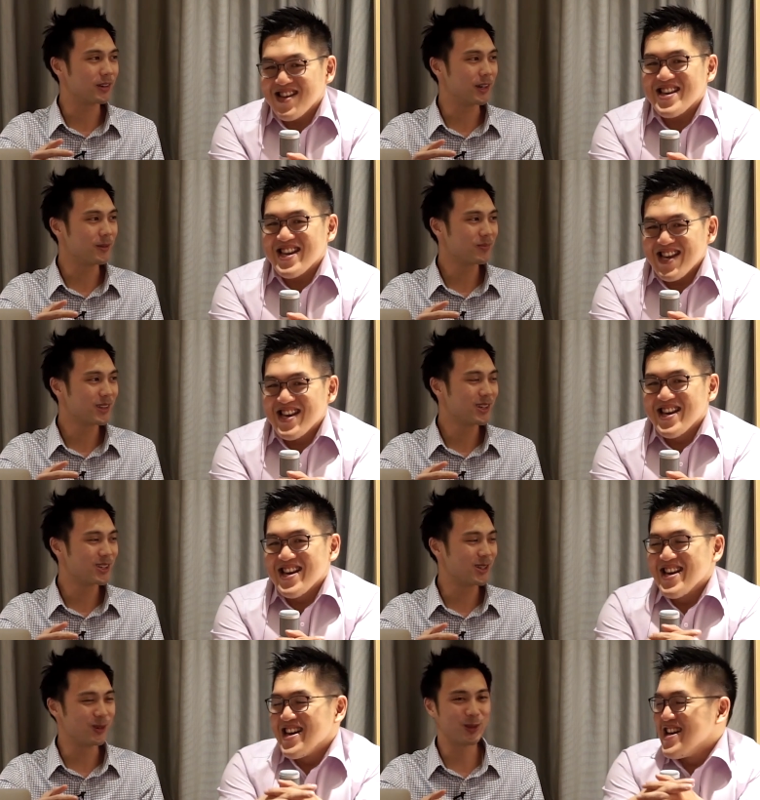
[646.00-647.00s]
Speaker 1: okay?
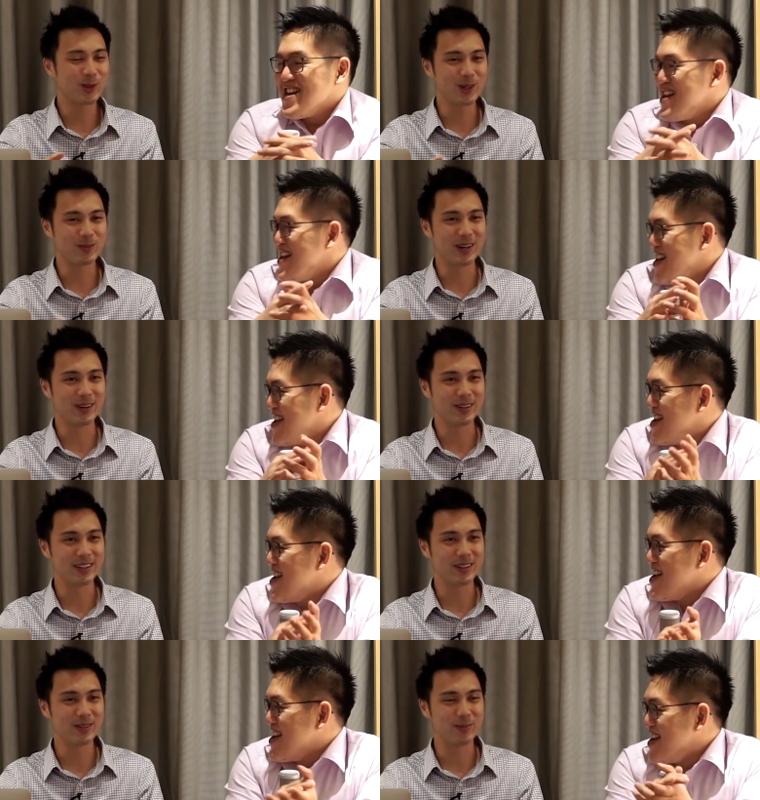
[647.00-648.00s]
So we talk
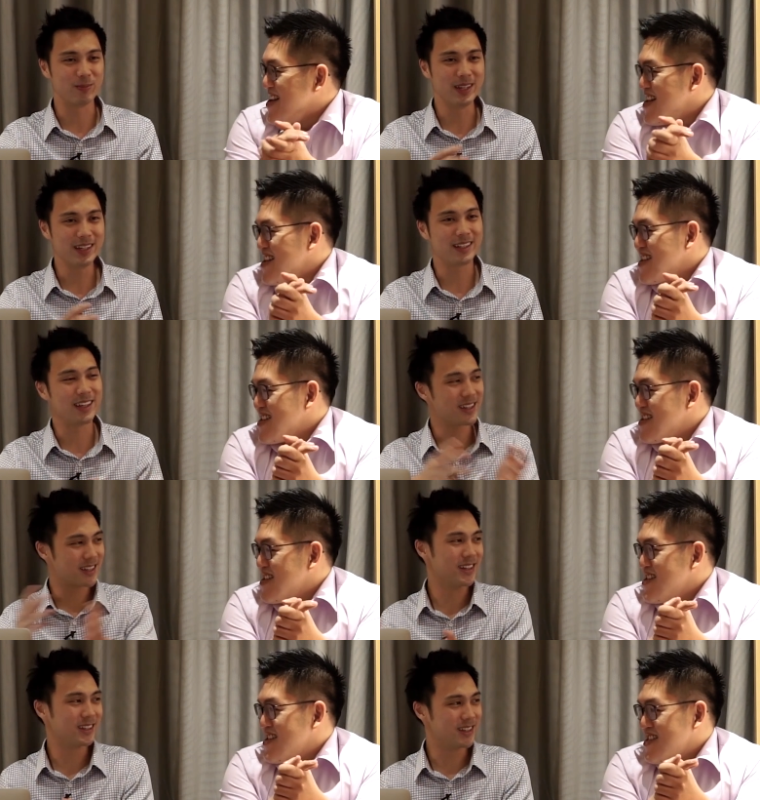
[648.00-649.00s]
about being a data
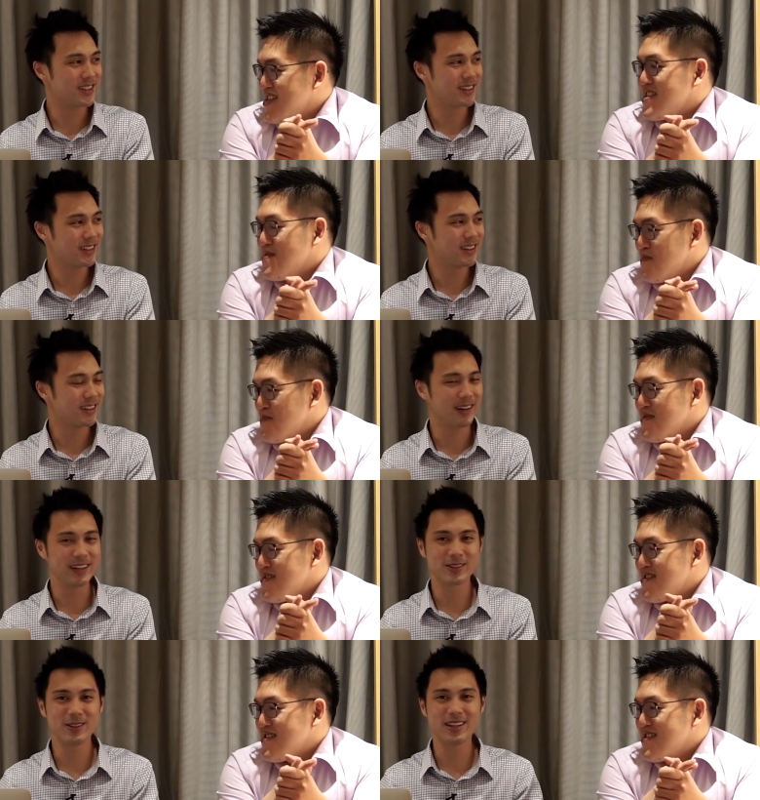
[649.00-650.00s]
scientist, yeah.
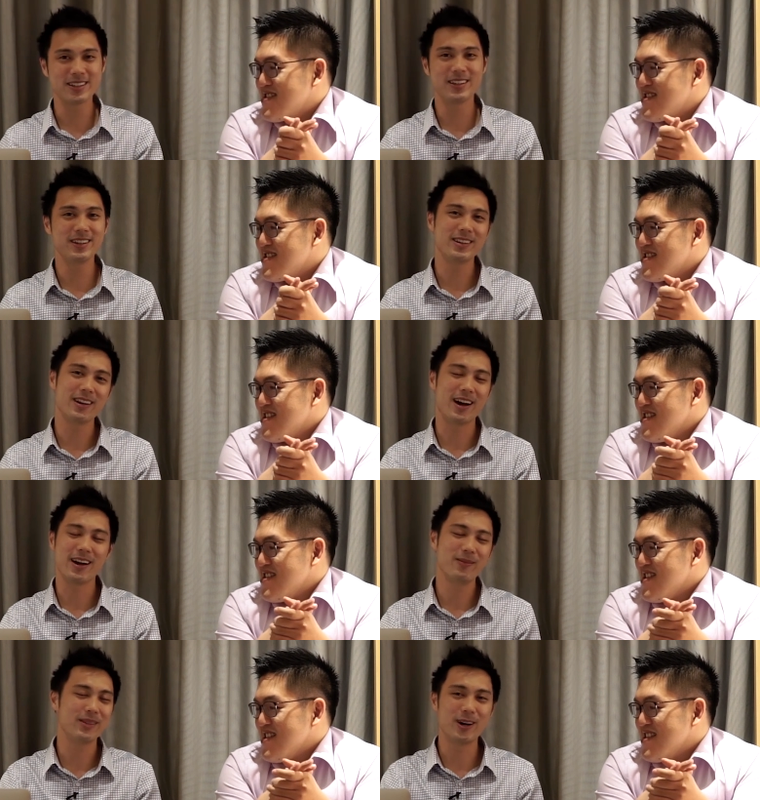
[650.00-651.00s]
right? So let's say
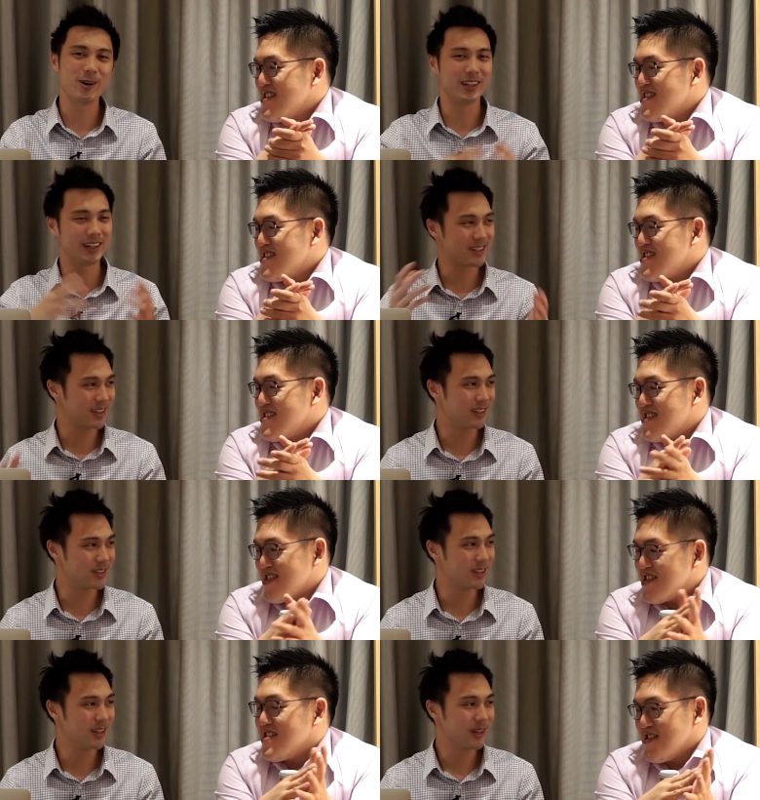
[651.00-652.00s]
I'm now a data
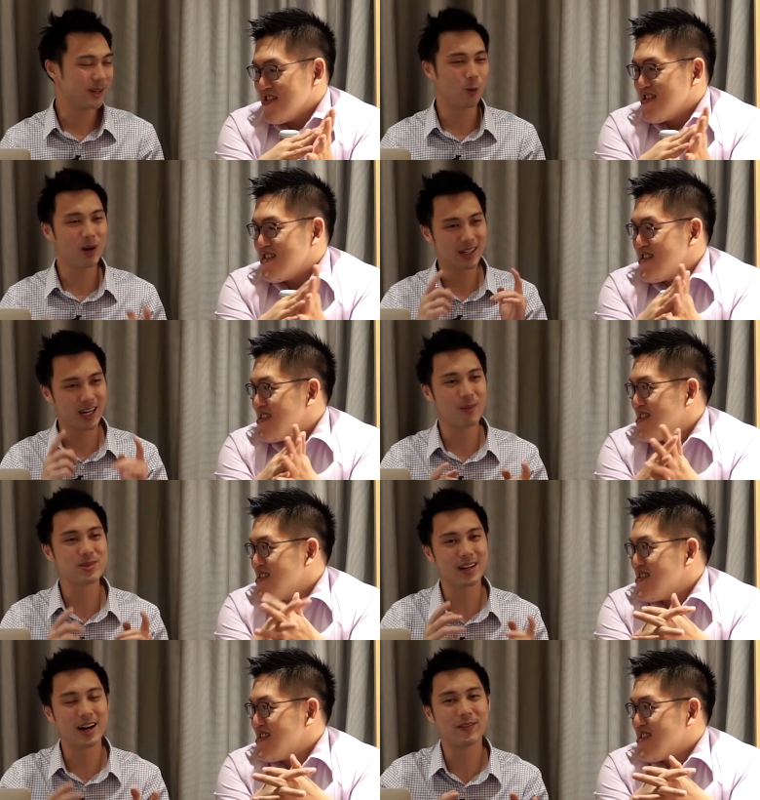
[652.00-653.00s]
scientist. Now, what
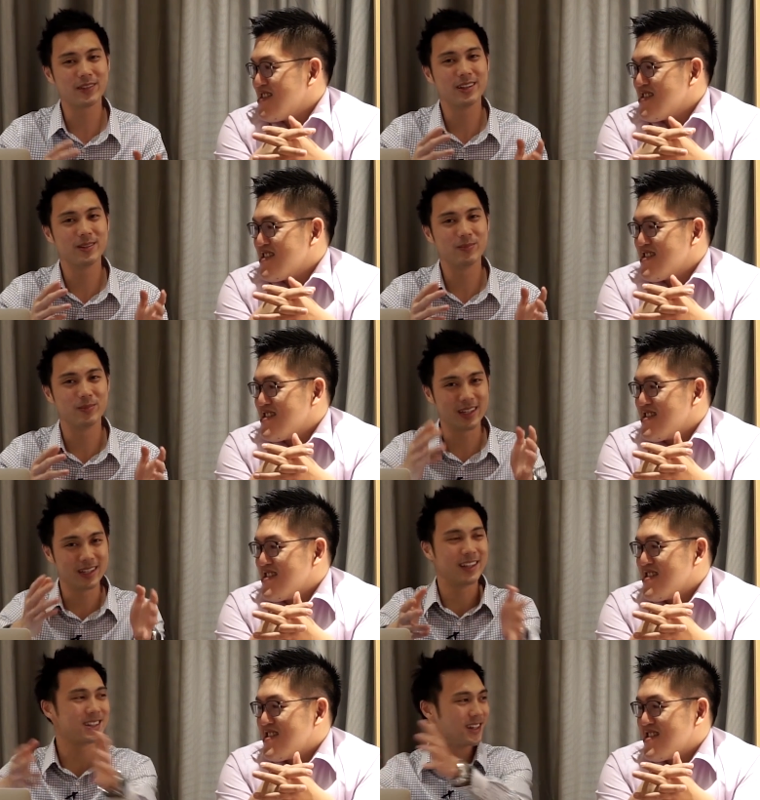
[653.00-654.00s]
comes after being a
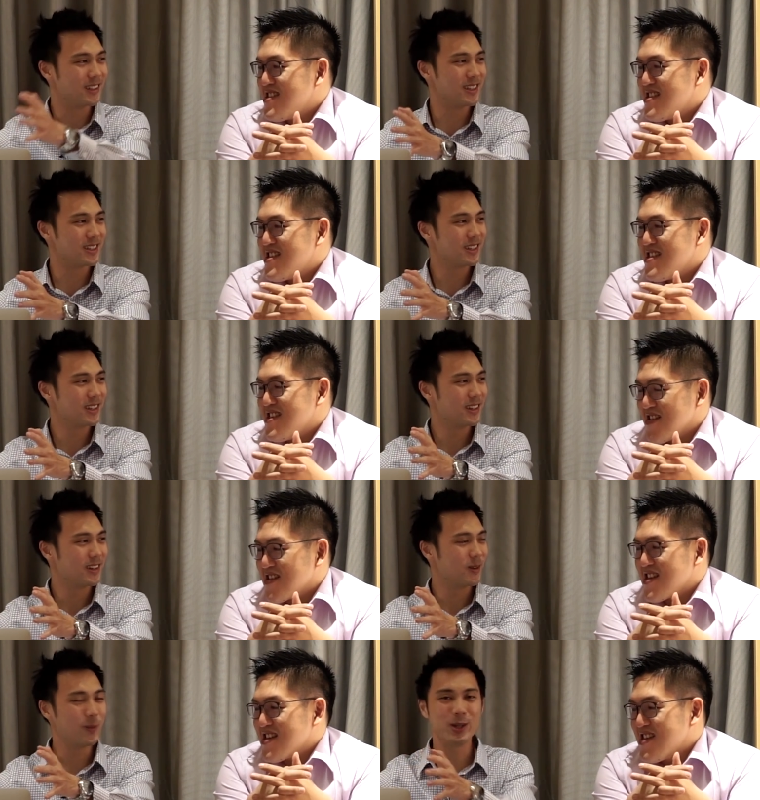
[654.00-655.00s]
data scientist?
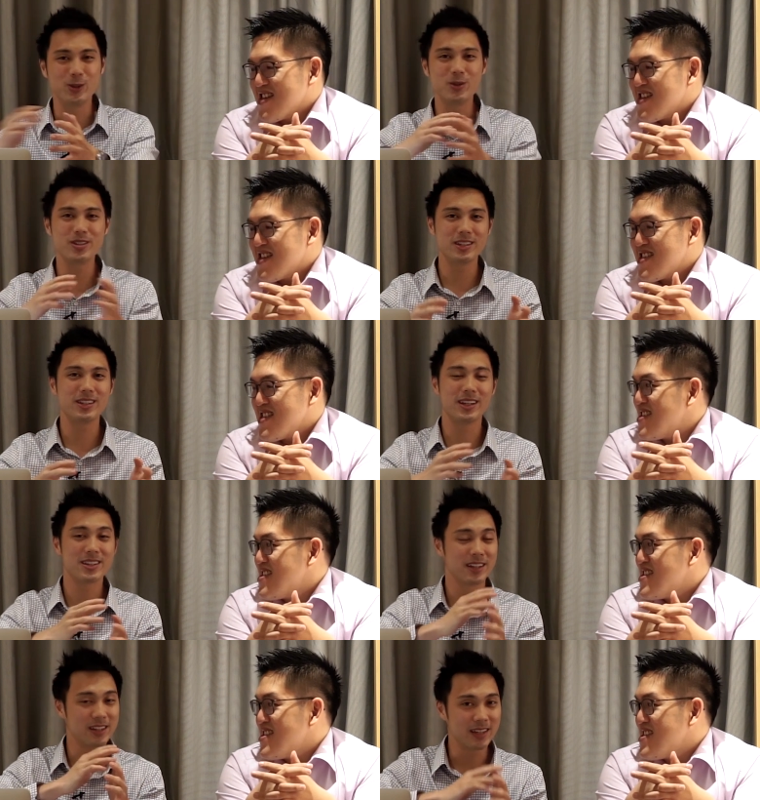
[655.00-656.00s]
Okay. Where do you see data
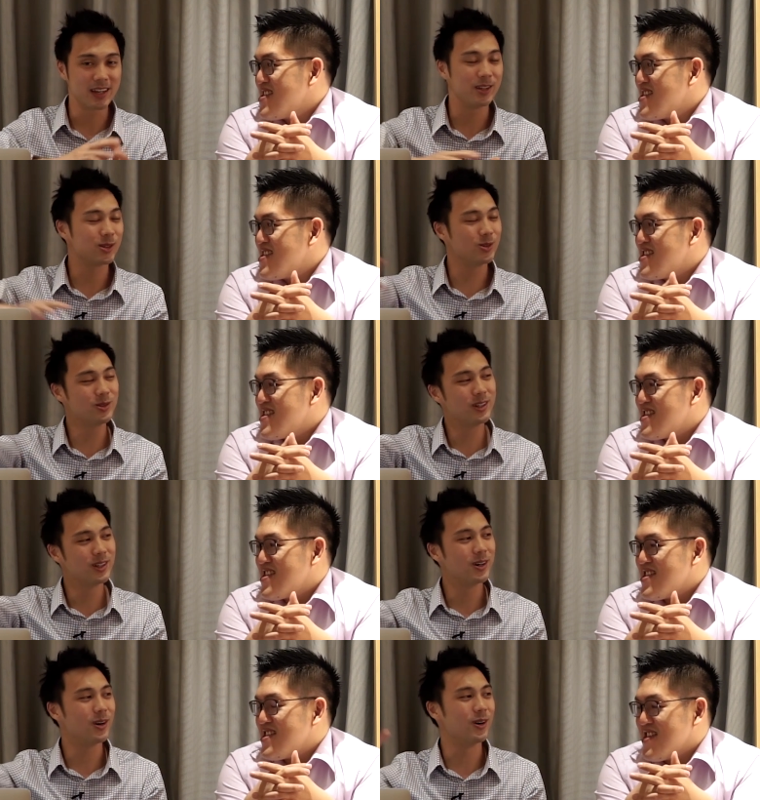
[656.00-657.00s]
scientists heading to?
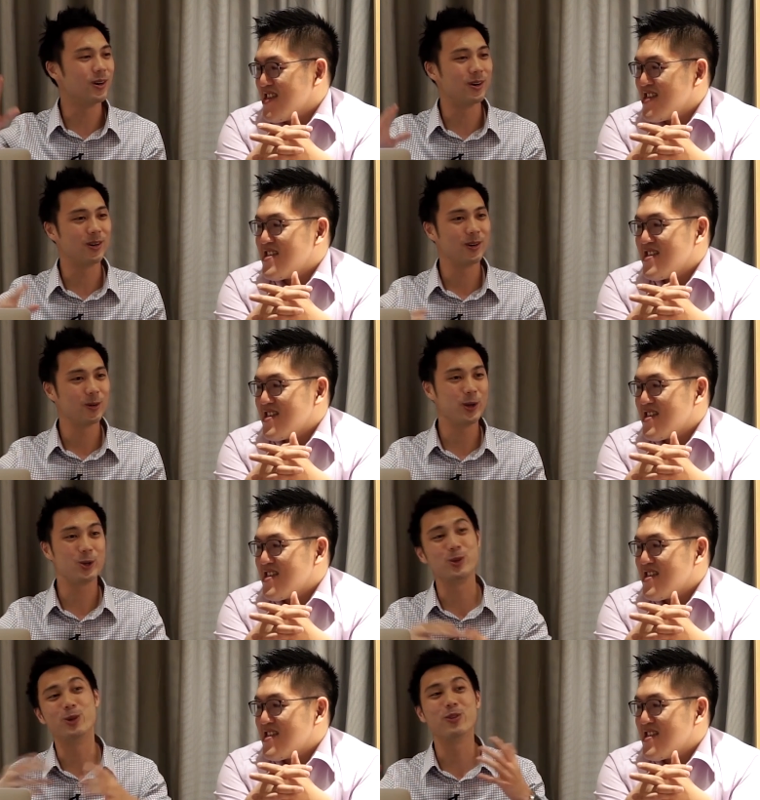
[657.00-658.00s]
Or where
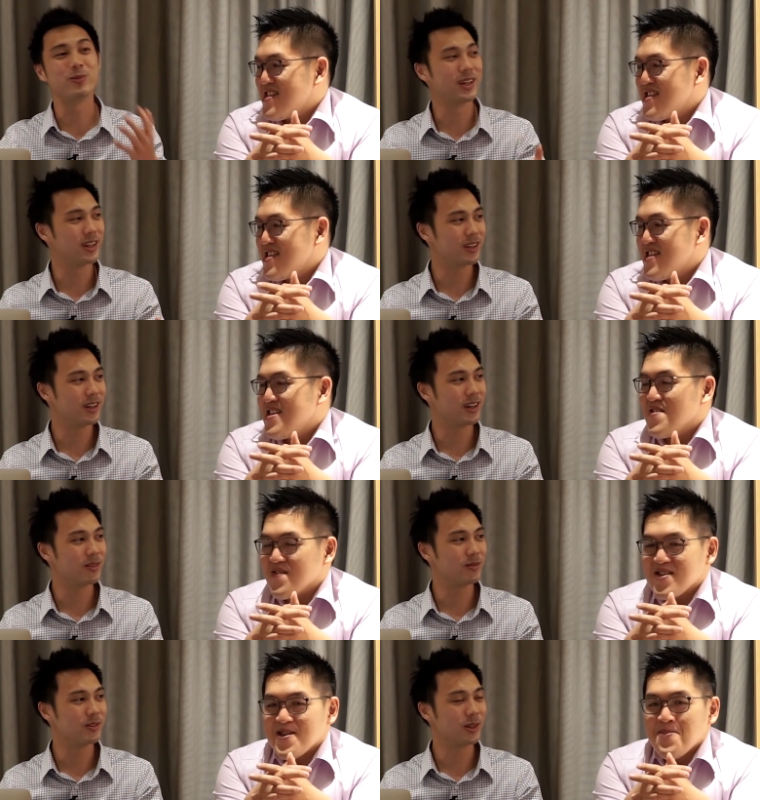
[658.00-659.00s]
do we go from that?
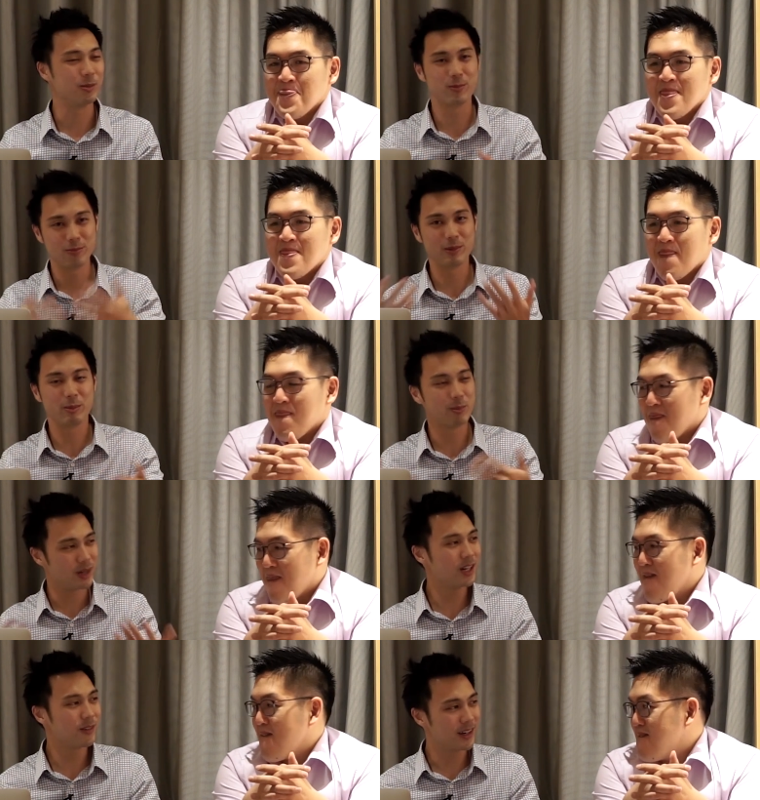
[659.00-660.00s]
Okay. Maybe, maybe
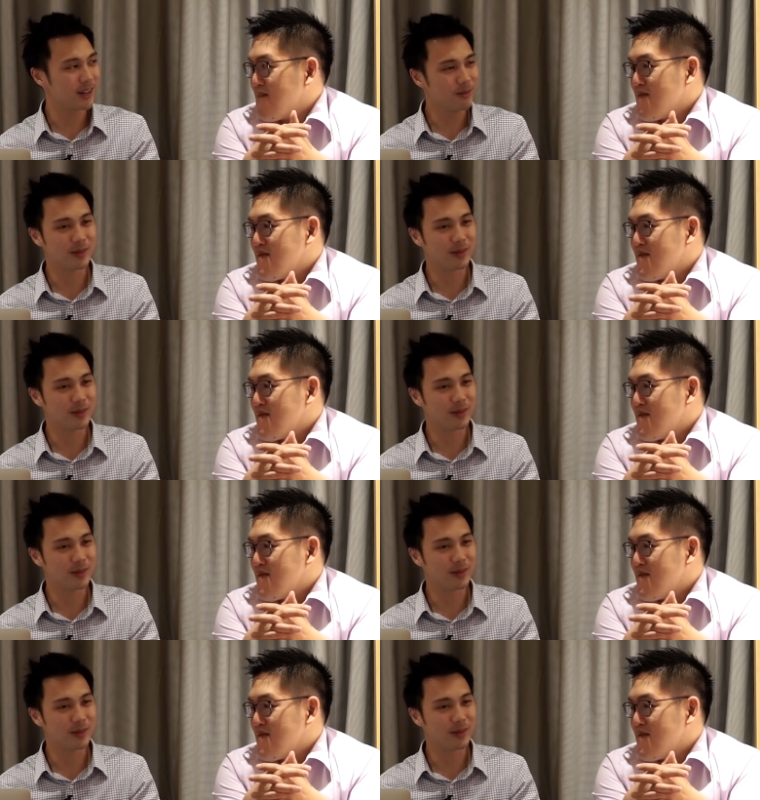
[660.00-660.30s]
blur right now,